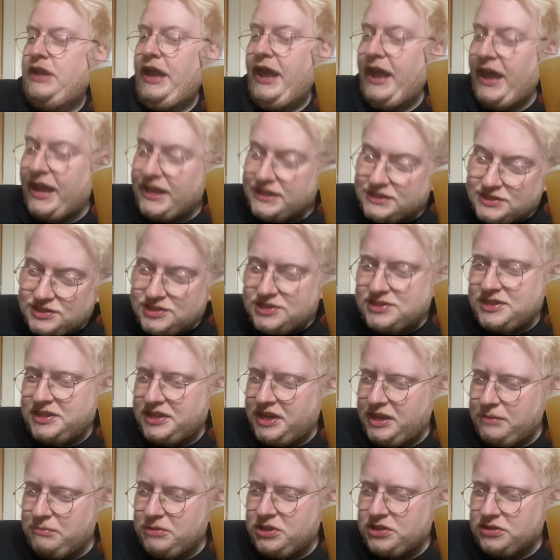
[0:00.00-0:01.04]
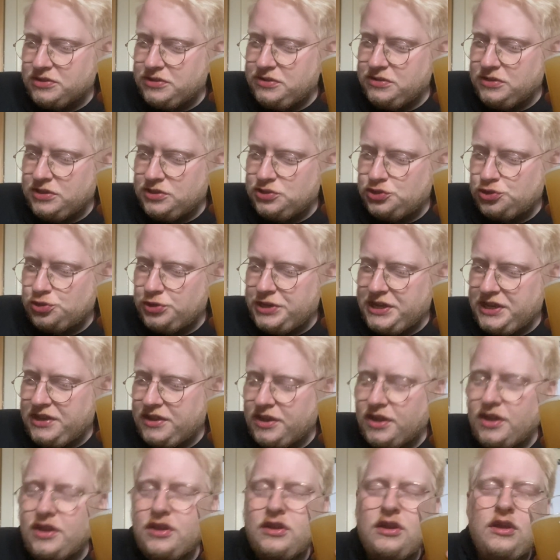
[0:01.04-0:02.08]
hence the name Clueless
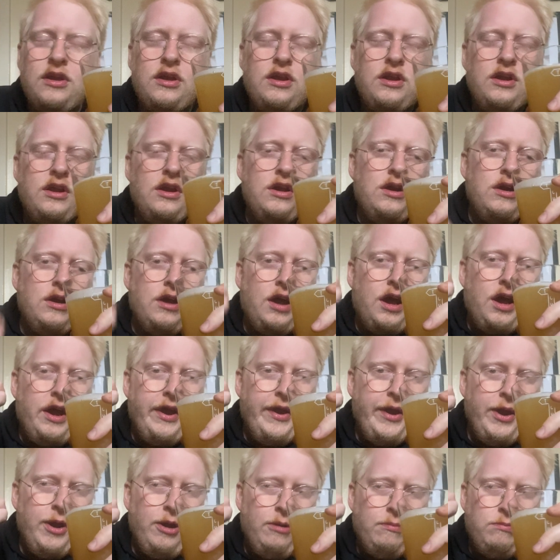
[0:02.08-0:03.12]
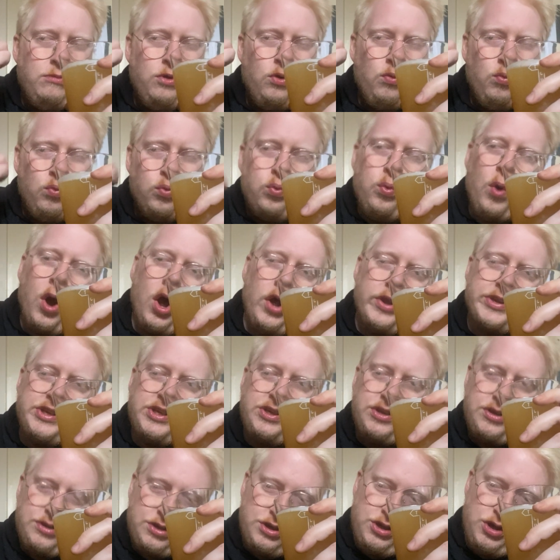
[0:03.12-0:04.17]
Drinker, um, what
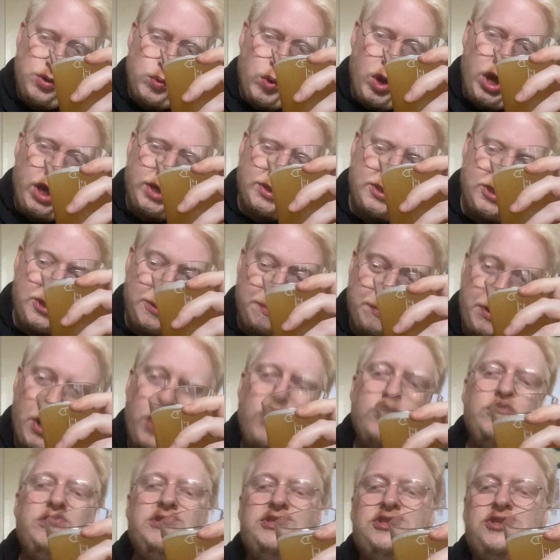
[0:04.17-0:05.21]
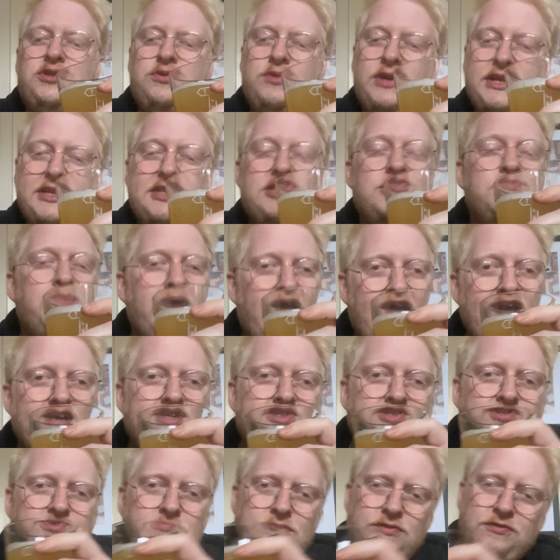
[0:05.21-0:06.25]
you are supposed to
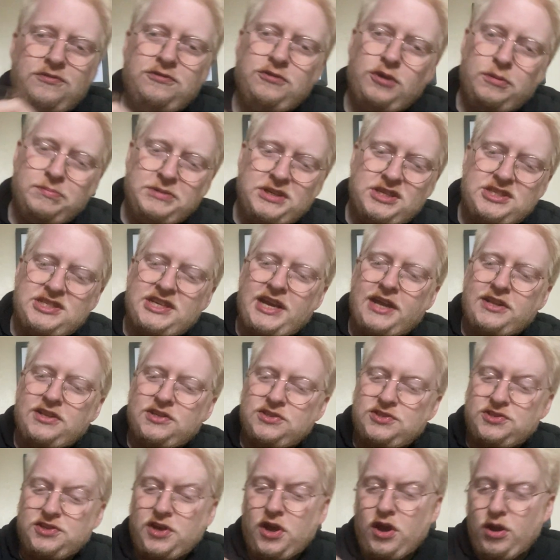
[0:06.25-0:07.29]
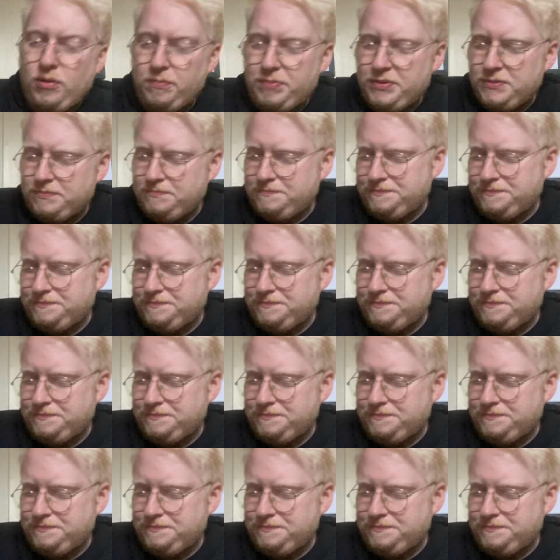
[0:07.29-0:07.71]
expect from the Talus hop.